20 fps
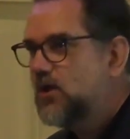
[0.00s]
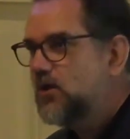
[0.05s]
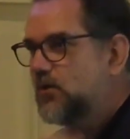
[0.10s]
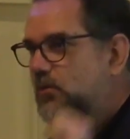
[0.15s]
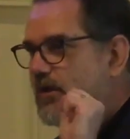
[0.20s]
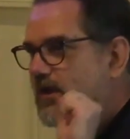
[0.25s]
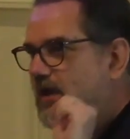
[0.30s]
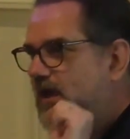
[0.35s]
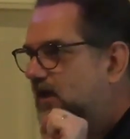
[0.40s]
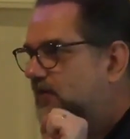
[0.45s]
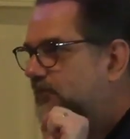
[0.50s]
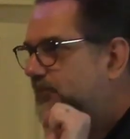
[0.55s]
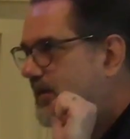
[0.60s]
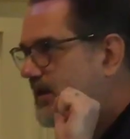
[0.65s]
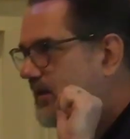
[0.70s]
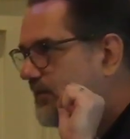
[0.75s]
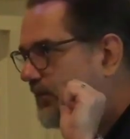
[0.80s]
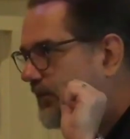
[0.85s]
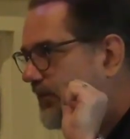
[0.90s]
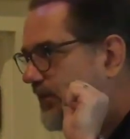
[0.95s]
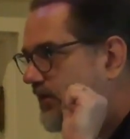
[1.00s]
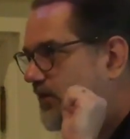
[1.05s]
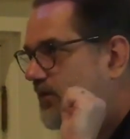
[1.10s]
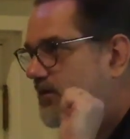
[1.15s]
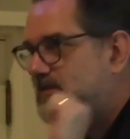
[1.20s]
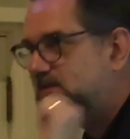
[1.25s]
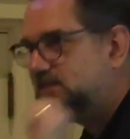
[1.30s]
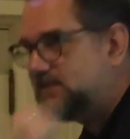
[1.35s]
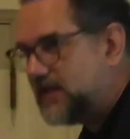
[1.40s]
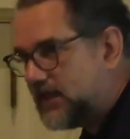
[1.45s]
We have people that are
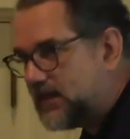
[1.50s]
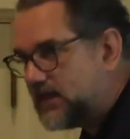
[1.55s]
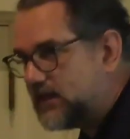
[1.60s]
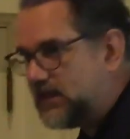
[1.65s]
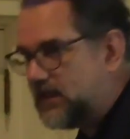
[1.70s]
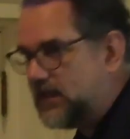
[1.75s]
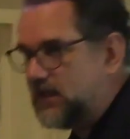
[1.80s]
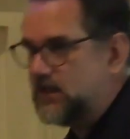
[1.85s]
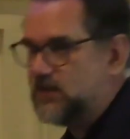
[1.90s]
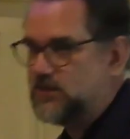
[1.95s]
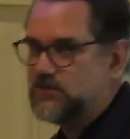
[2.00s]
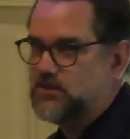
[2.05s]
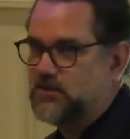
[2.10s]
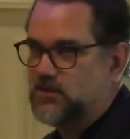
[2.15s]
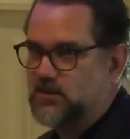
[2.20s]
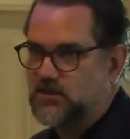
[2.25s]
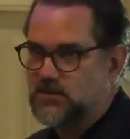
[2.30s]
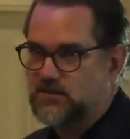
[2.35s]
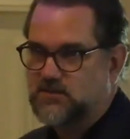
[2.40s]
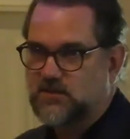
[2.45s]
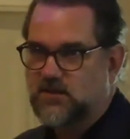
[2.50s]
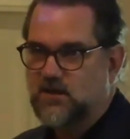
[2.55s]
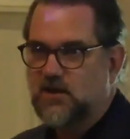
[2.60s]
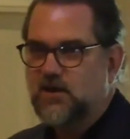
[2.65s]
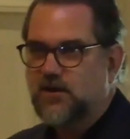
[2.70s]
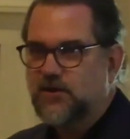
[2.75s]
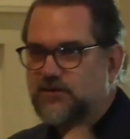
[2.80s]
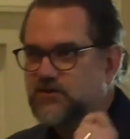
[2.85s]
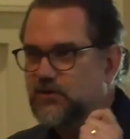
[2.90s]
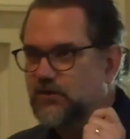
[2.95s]
dedicated to this
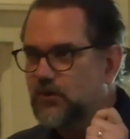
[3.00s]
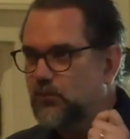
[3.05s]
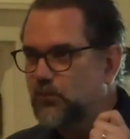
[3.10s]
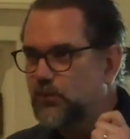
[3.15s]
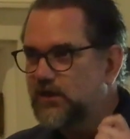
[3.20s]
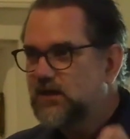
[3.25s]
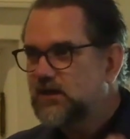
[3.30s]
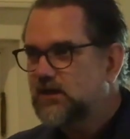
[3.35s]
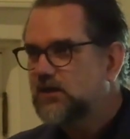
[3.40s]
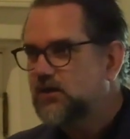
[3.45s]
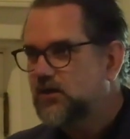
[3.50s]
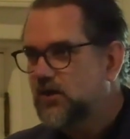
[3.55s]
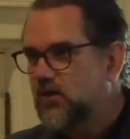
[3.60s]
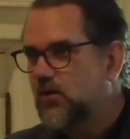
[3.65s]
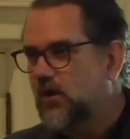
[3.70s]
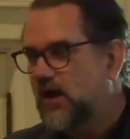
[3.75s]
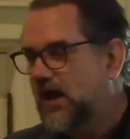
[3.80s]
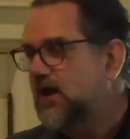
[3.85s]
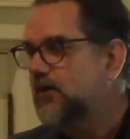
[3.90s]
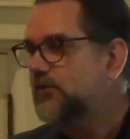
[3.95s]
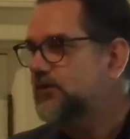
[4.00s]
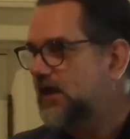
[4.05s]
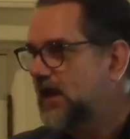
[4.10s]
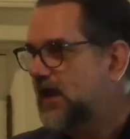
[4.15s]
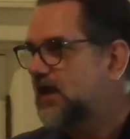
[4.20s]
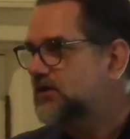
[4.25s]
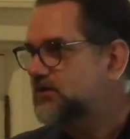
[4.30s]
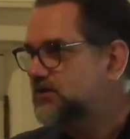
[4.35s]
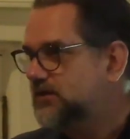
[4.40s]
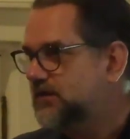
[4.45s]
so that we can know how to
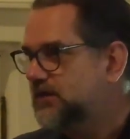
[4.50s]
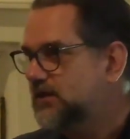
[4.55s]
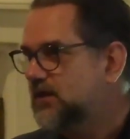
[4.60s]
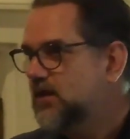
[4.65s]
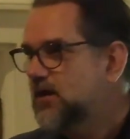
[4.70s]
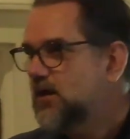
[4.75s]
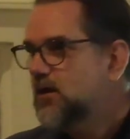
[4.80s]
actually